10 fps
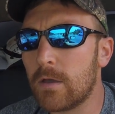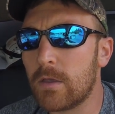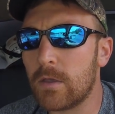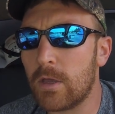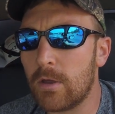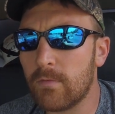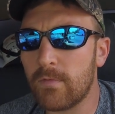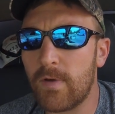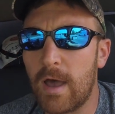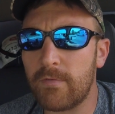You know,
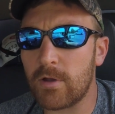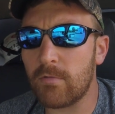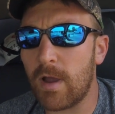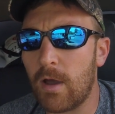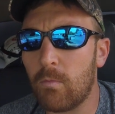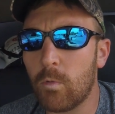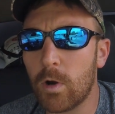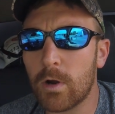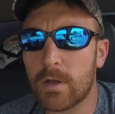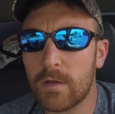revolving around
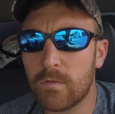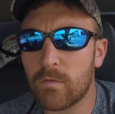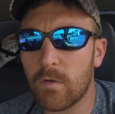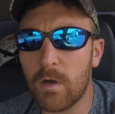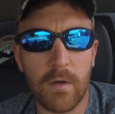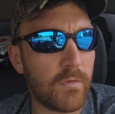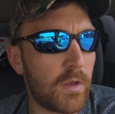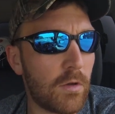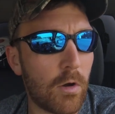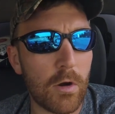work, it's often
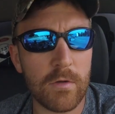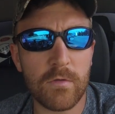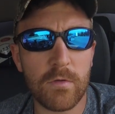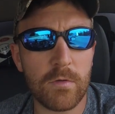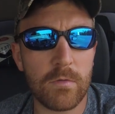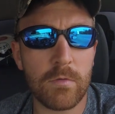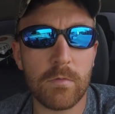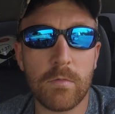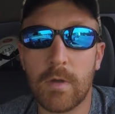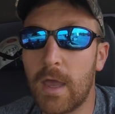hard to
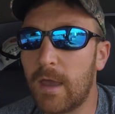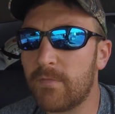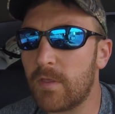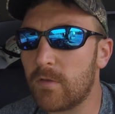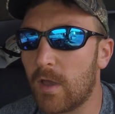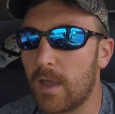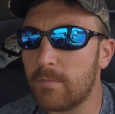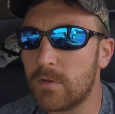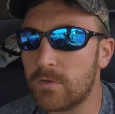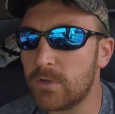have the time
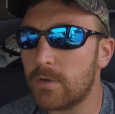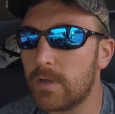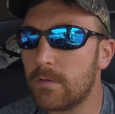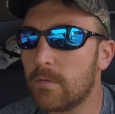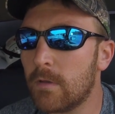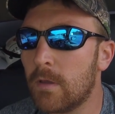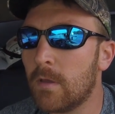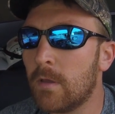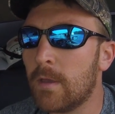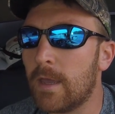to do it,
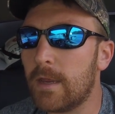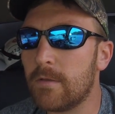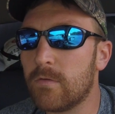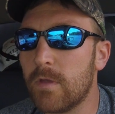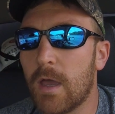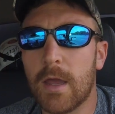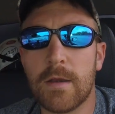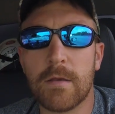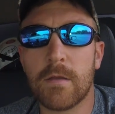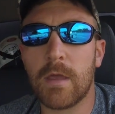and it's not
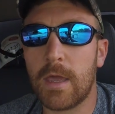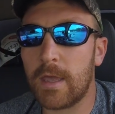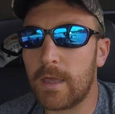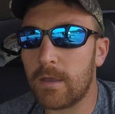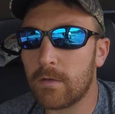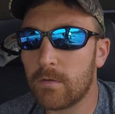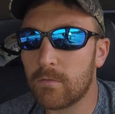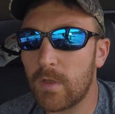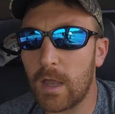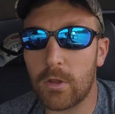
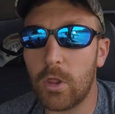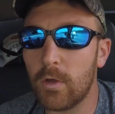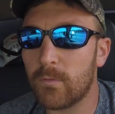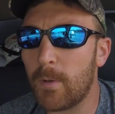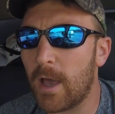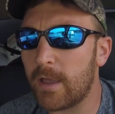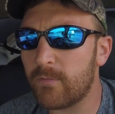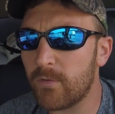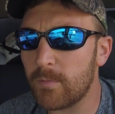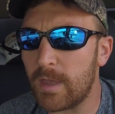close by
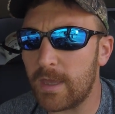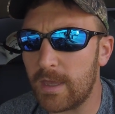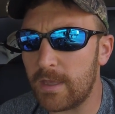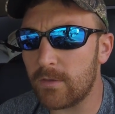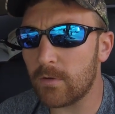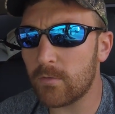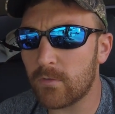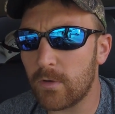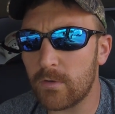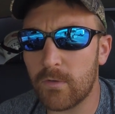for me either,
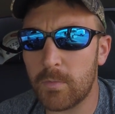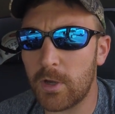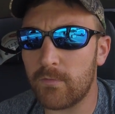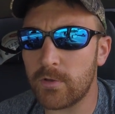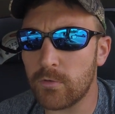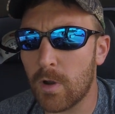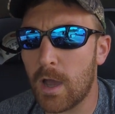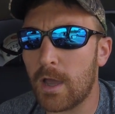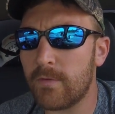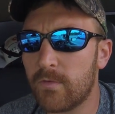so it's a bit of a
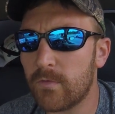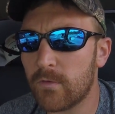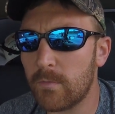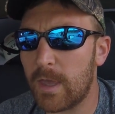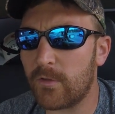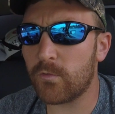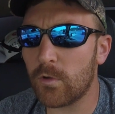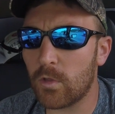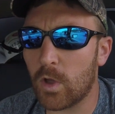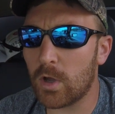drive, so it makes a
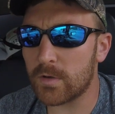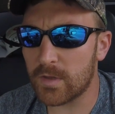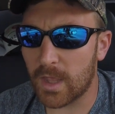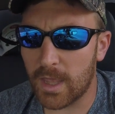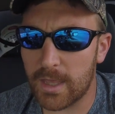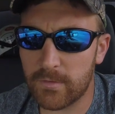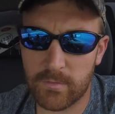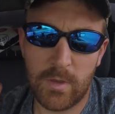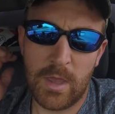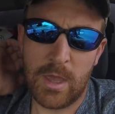long day.
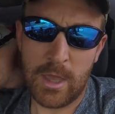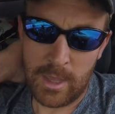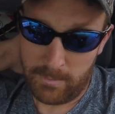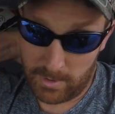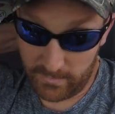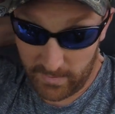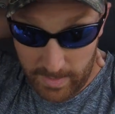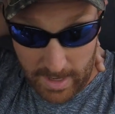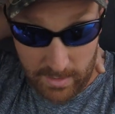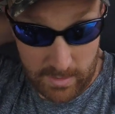But if I'm
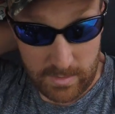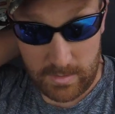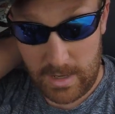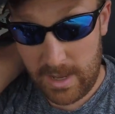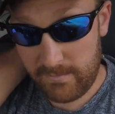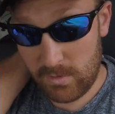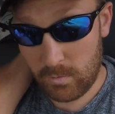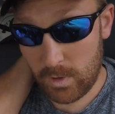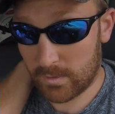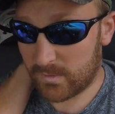not having to
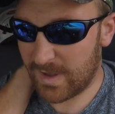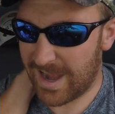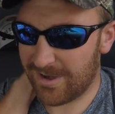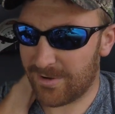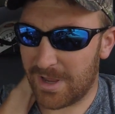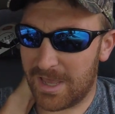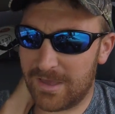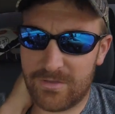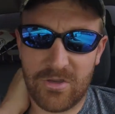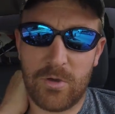work
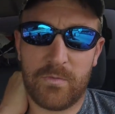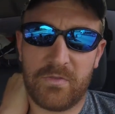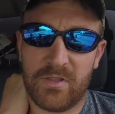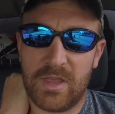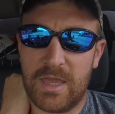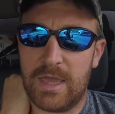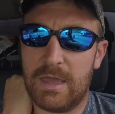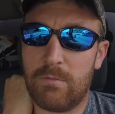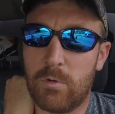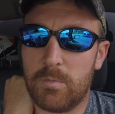Saturdays,
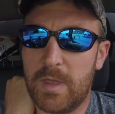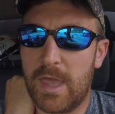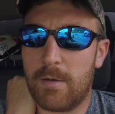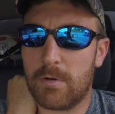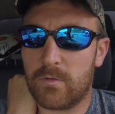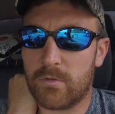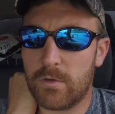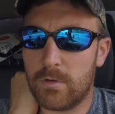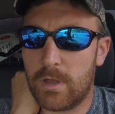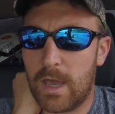hopefully we'll be able to
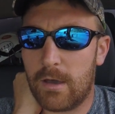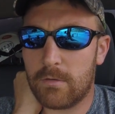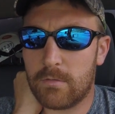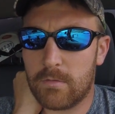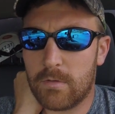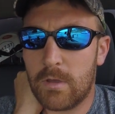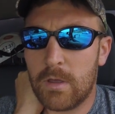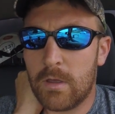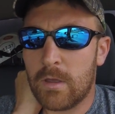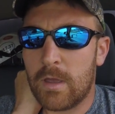scoot out
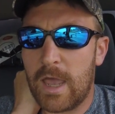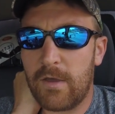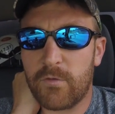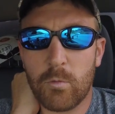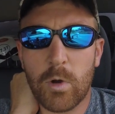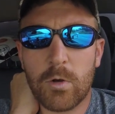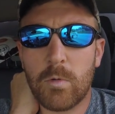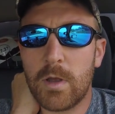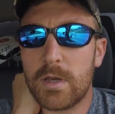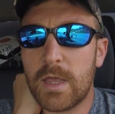after work
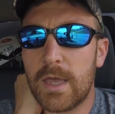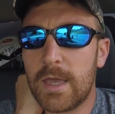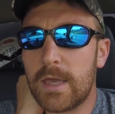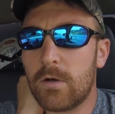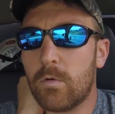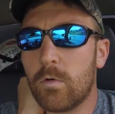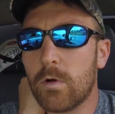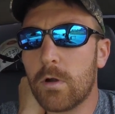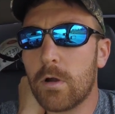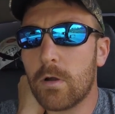one day,
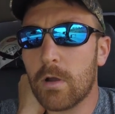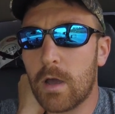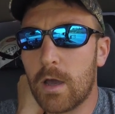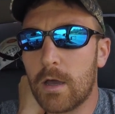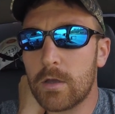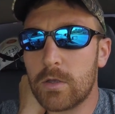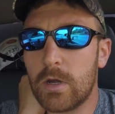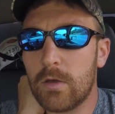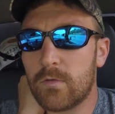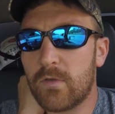or you
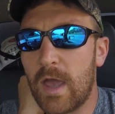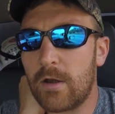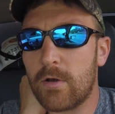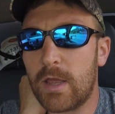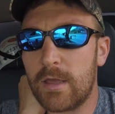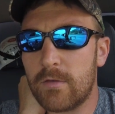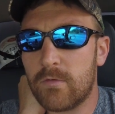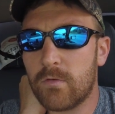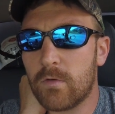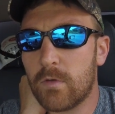know, Saturdays.